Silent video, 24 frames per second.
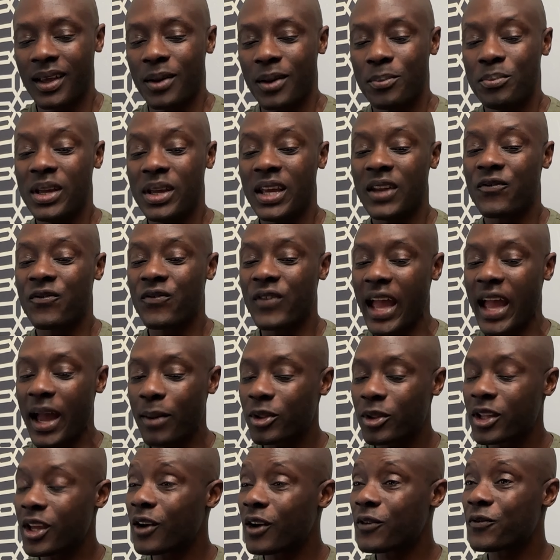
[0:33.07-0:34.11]
Be it
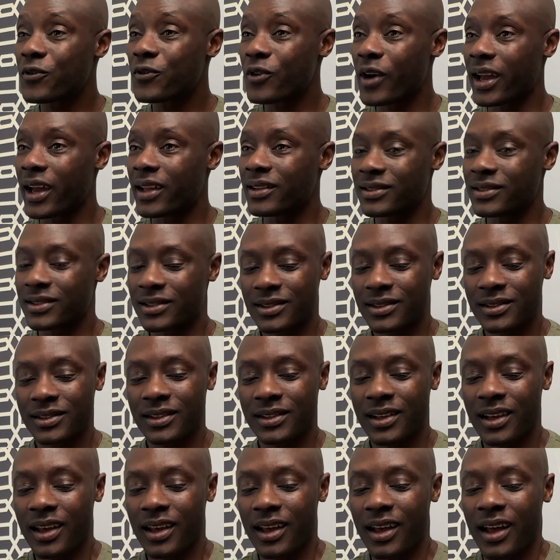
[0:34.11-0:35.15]
family or friends.
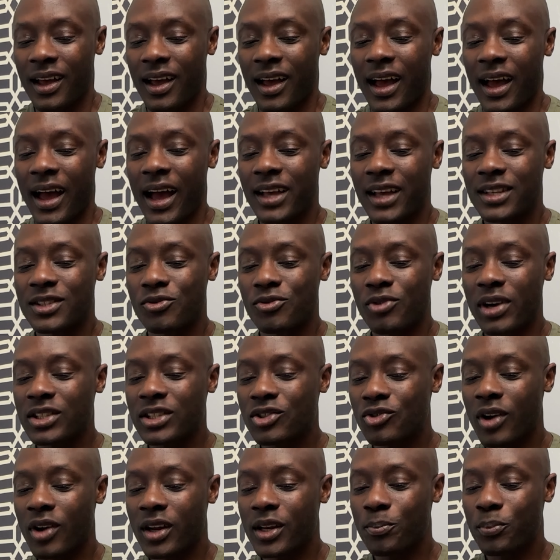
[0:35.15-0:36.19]
As
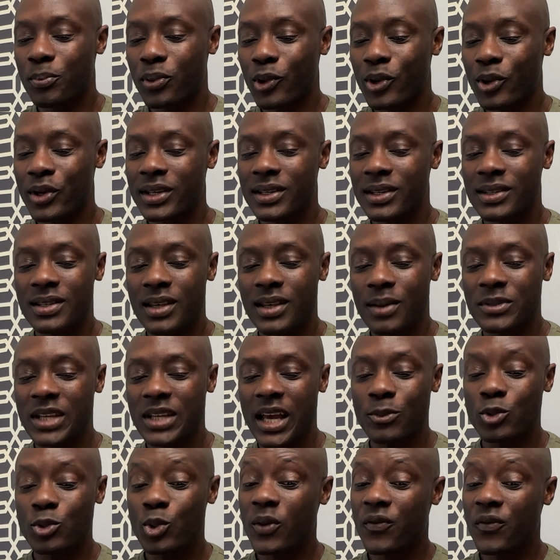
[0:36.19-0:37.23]
restaurant employees,
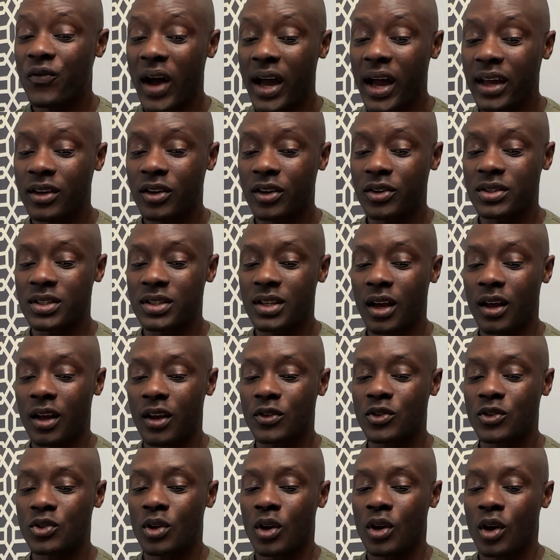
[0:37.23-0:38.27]
sometimes we find
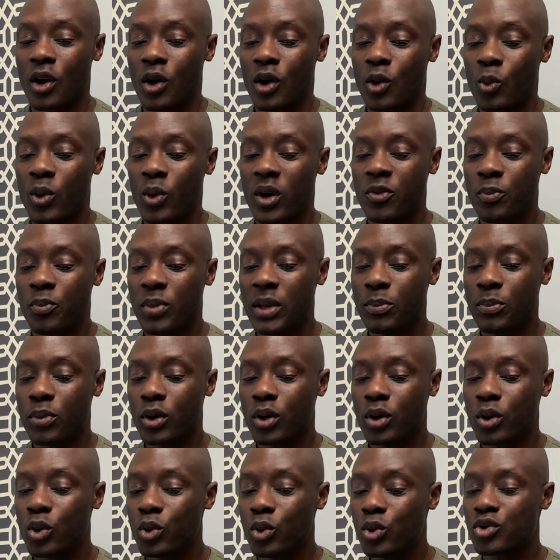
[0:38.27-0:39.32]
ourselves with
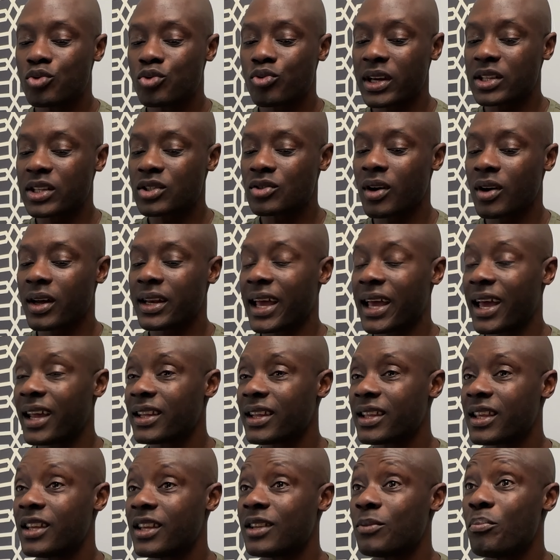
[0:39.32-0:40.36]
people whose restaurant
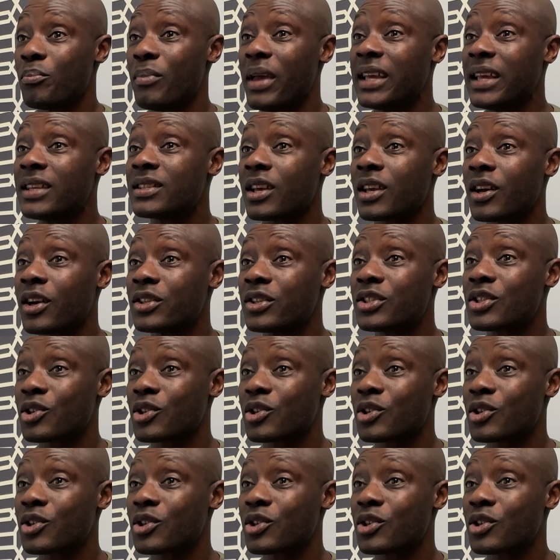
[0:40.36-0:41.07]
etiquette makes us